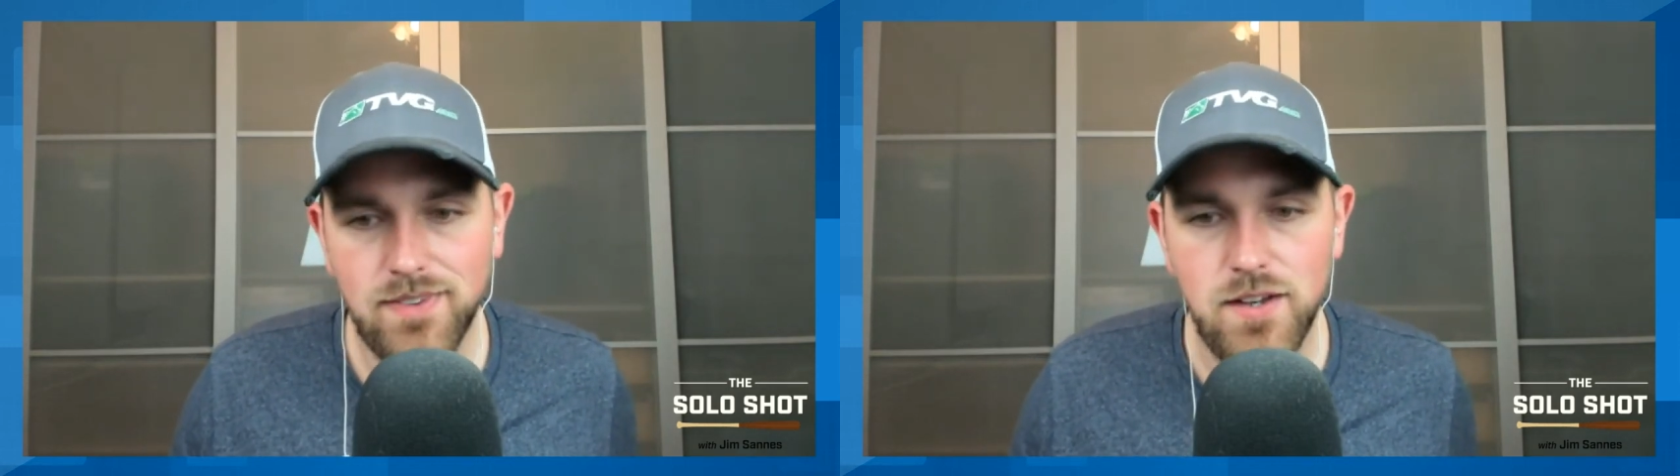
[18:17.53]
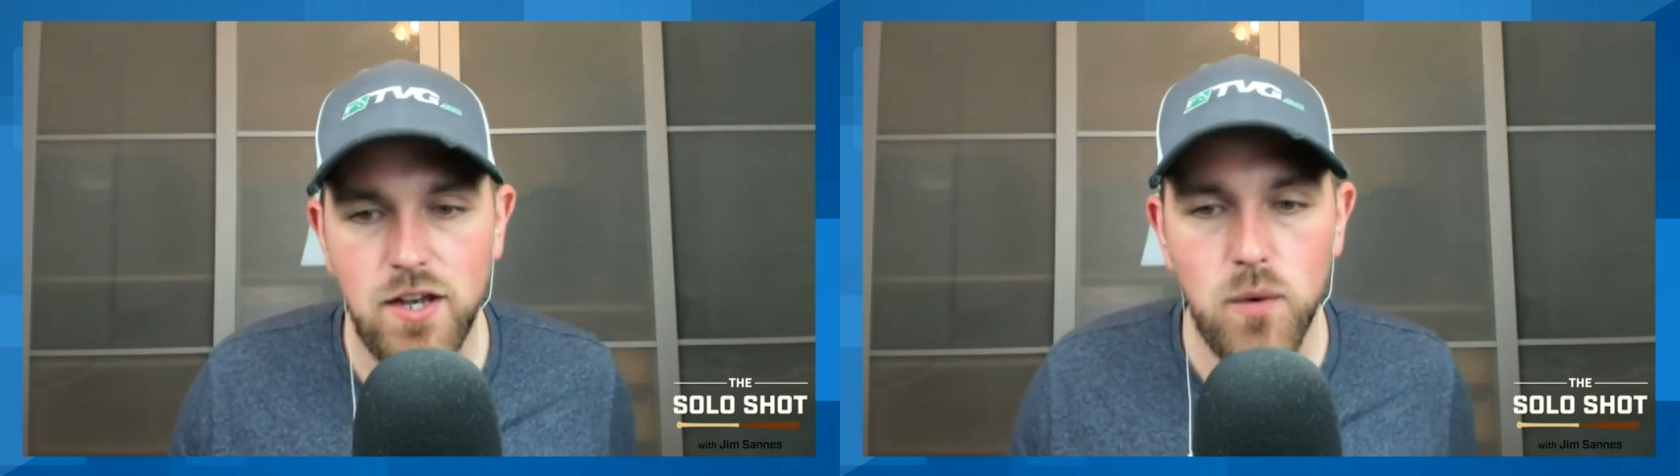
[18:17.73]

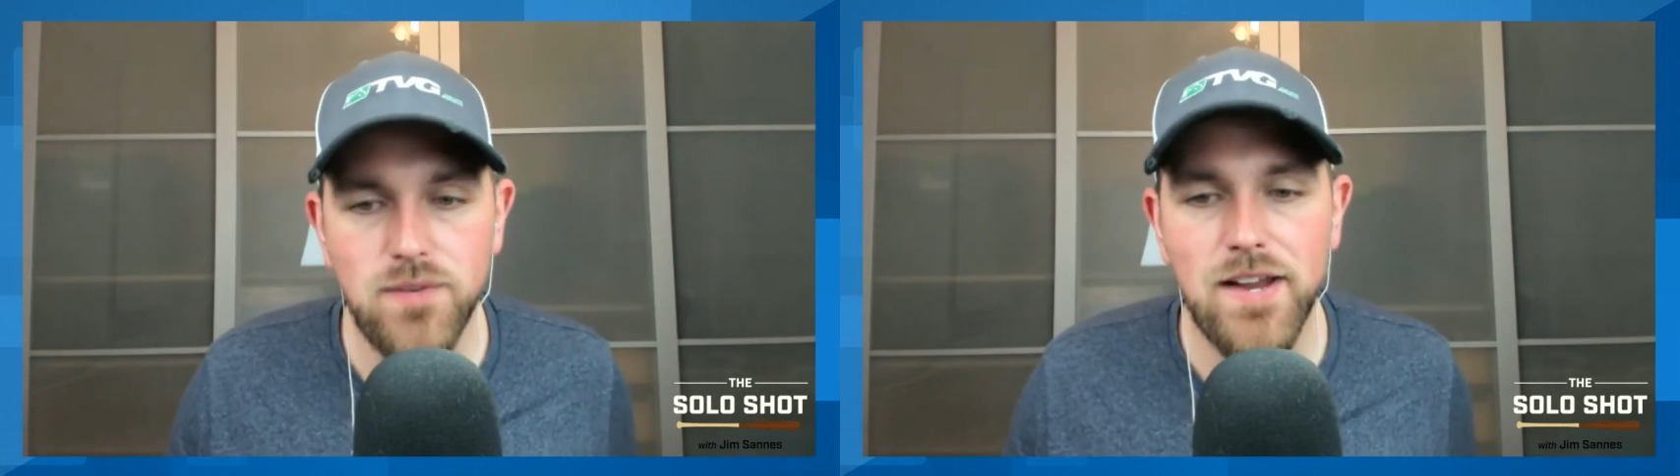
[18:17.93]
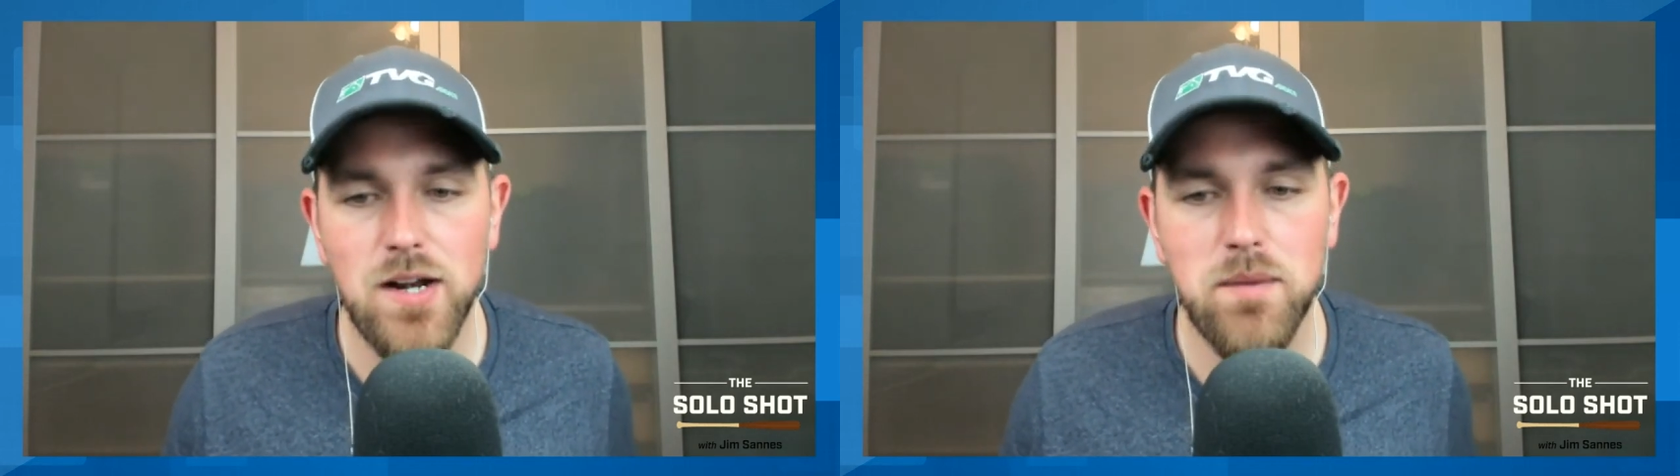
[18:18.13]

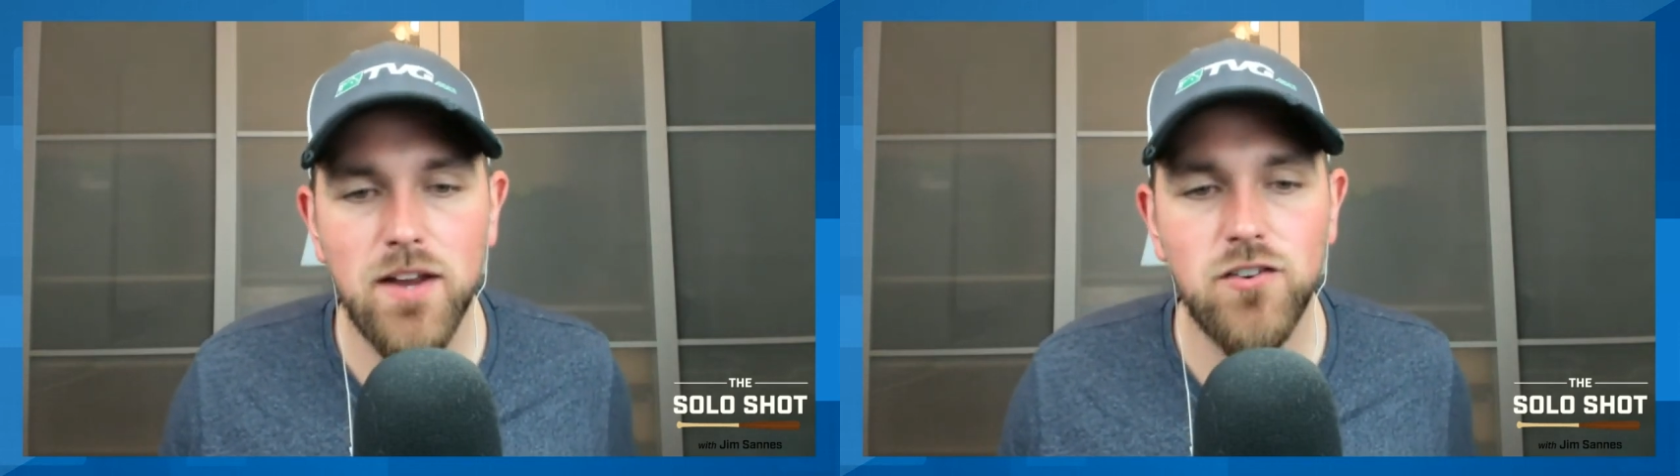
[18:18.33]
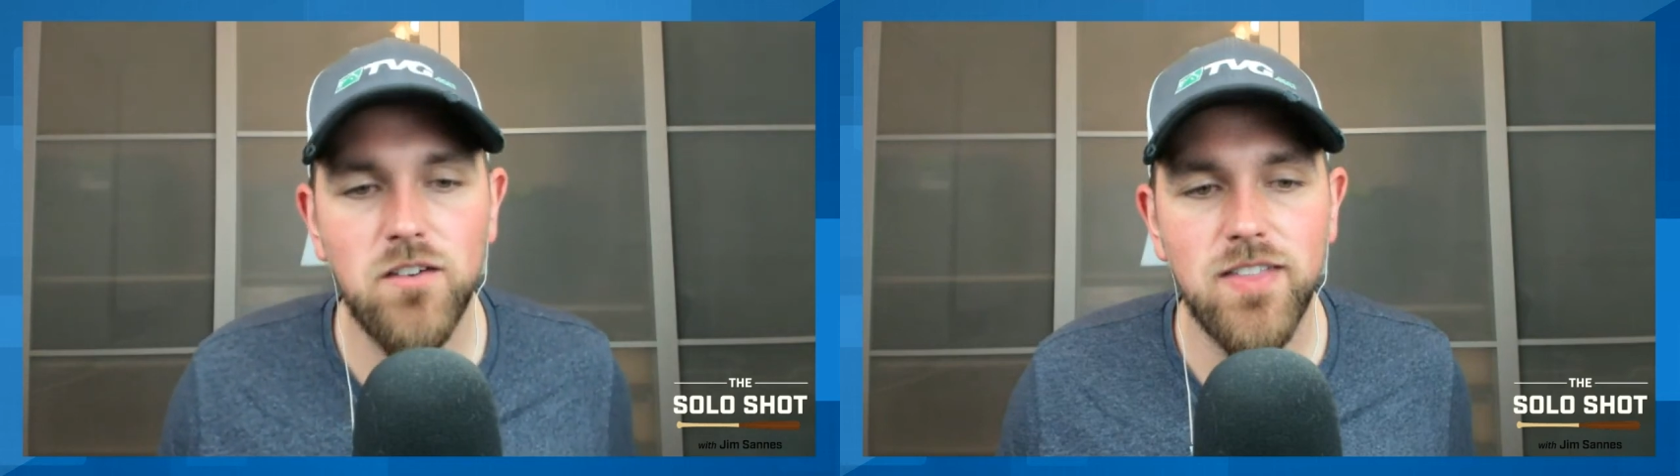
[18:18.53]
news there to
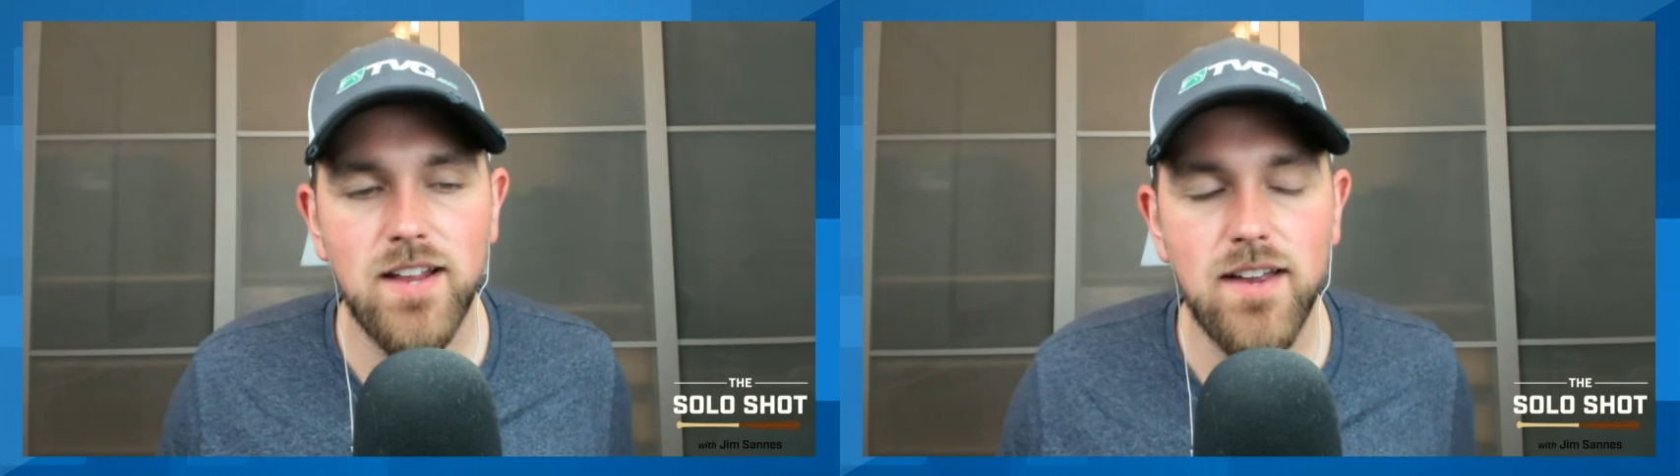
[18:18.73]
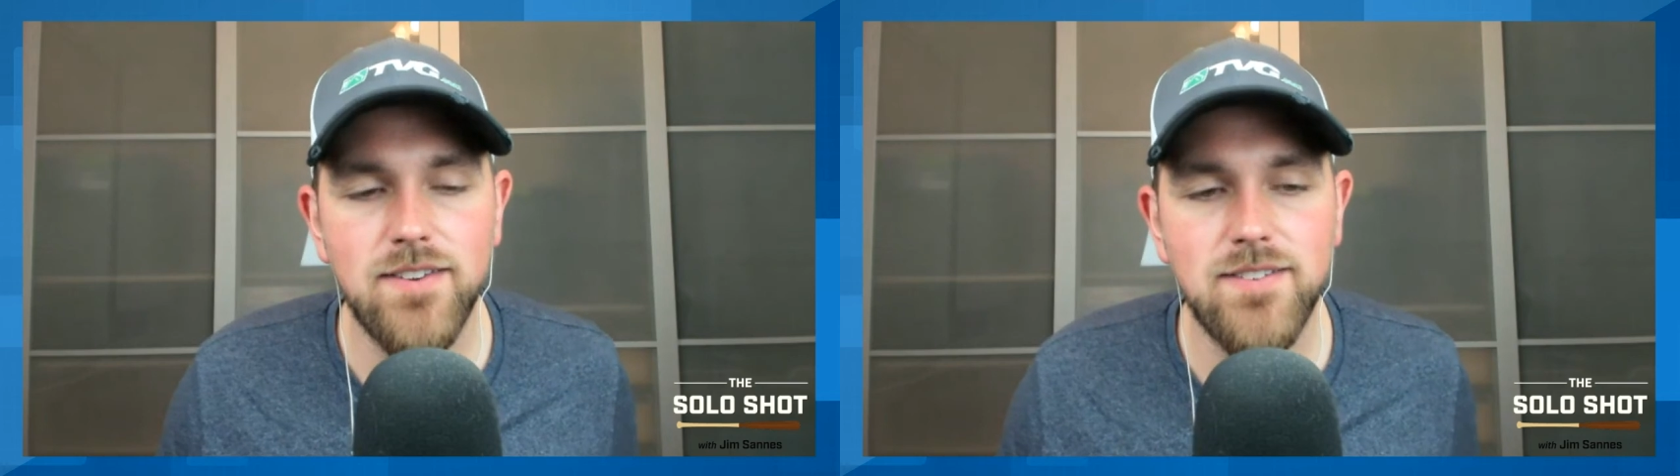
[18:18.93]
make sure
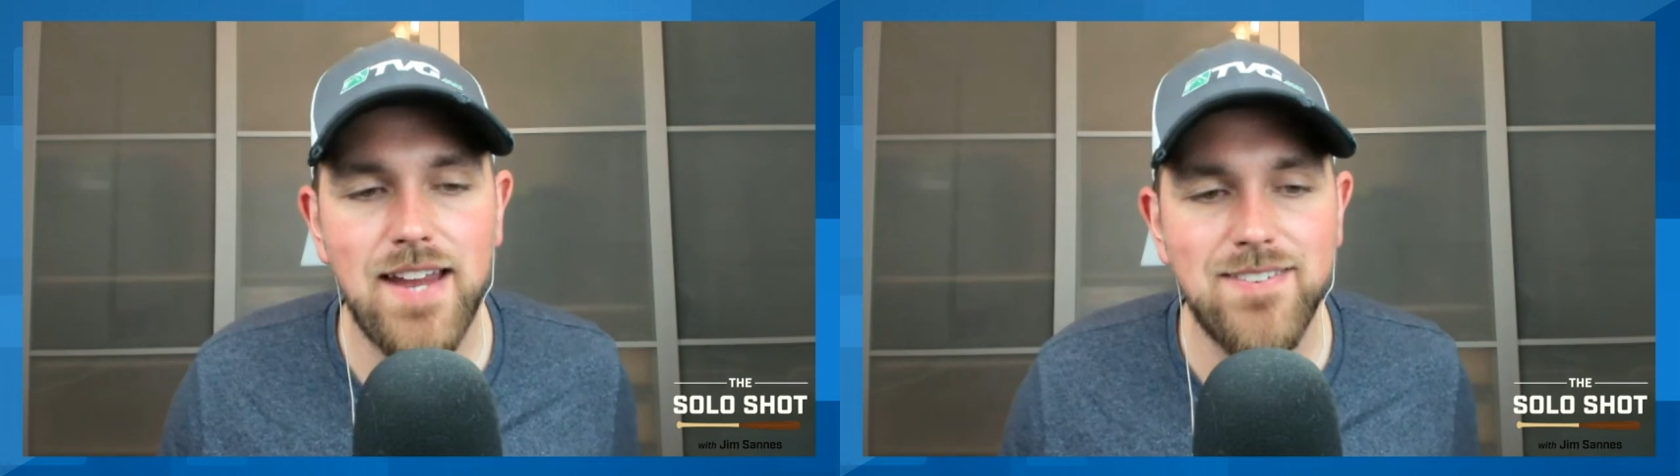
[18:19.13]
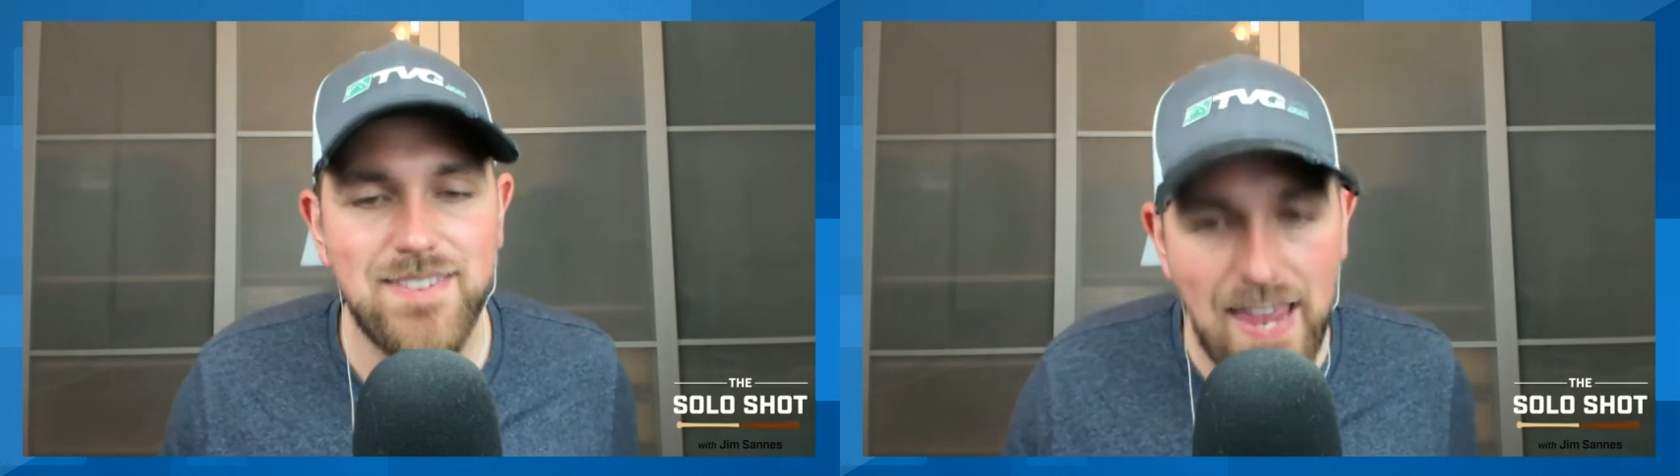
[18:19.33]
everything
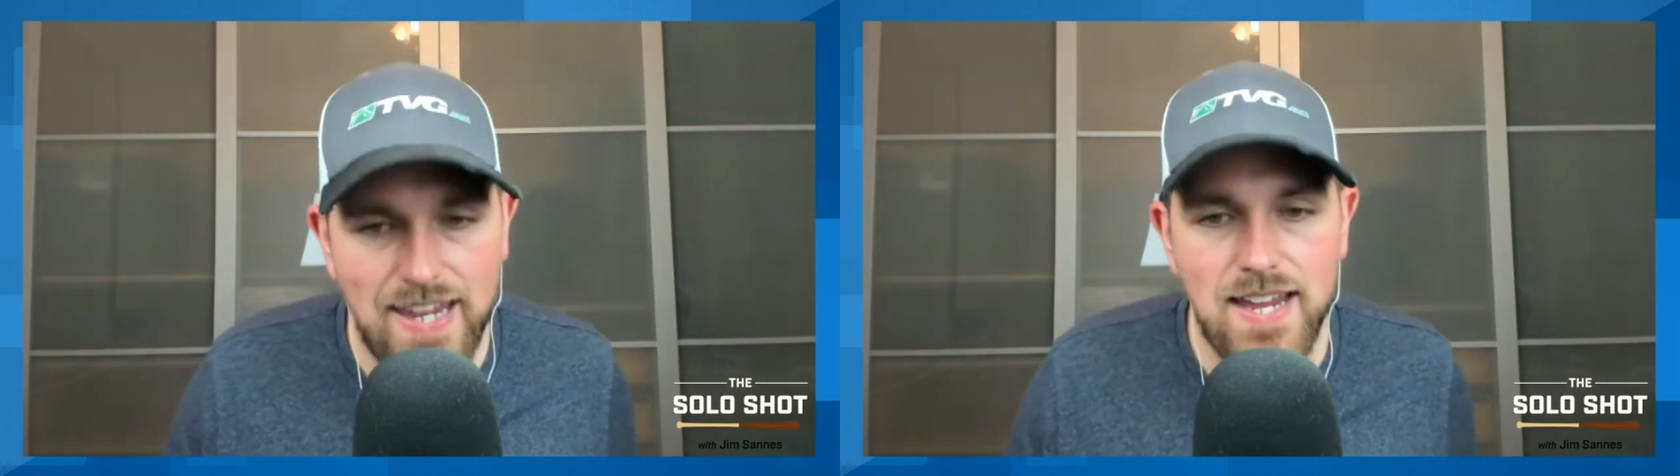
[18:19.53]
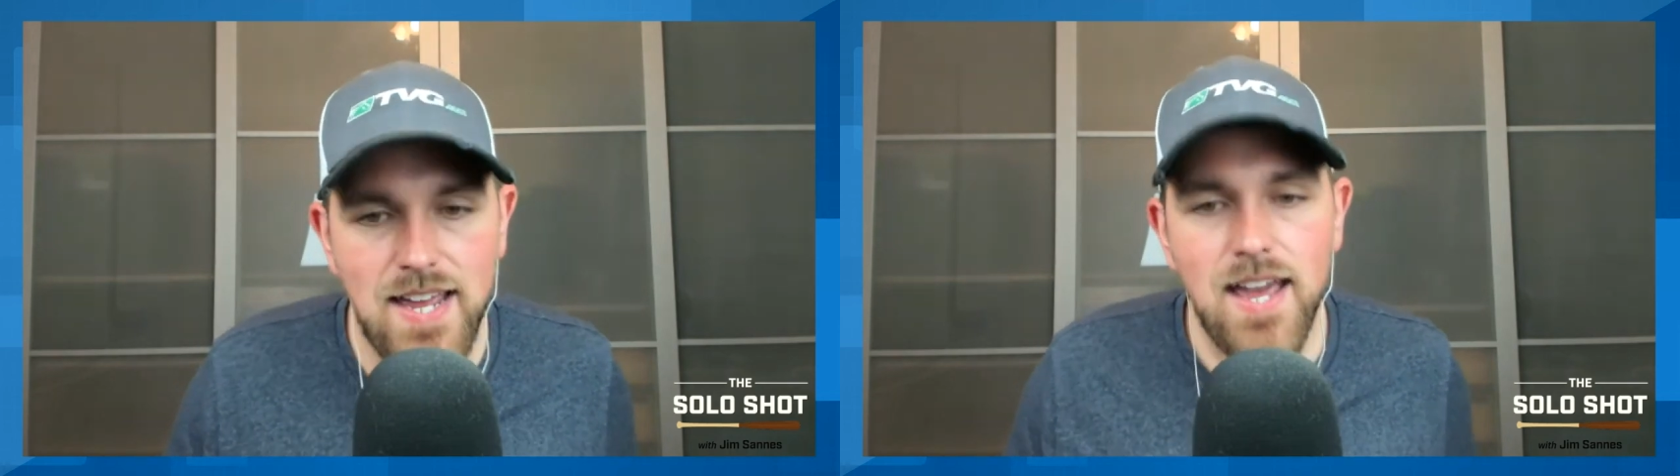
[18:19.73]
stayed
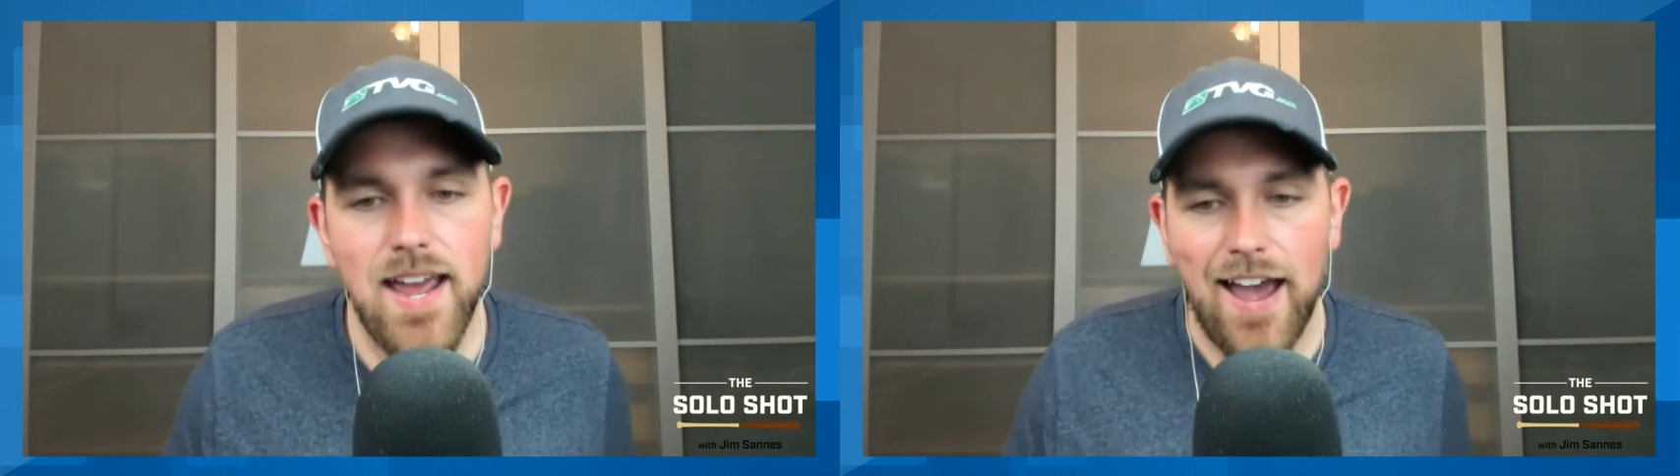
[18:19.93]
steady